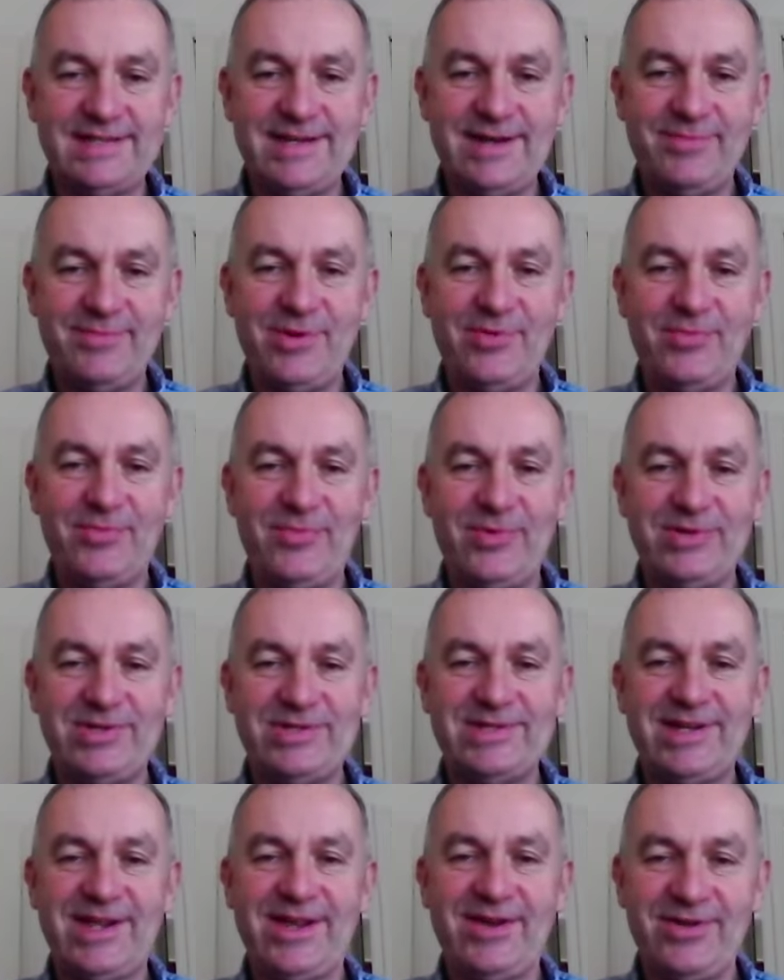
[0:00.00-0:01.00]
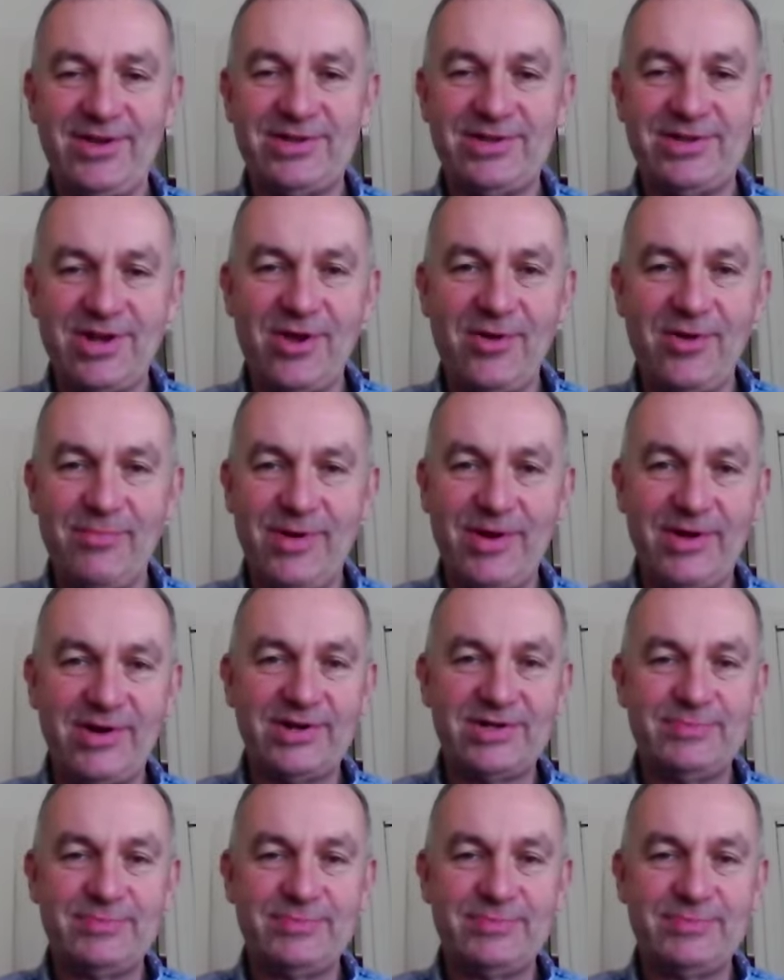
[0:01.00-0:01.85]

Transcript: And I'm not wanting to get on a soapbox,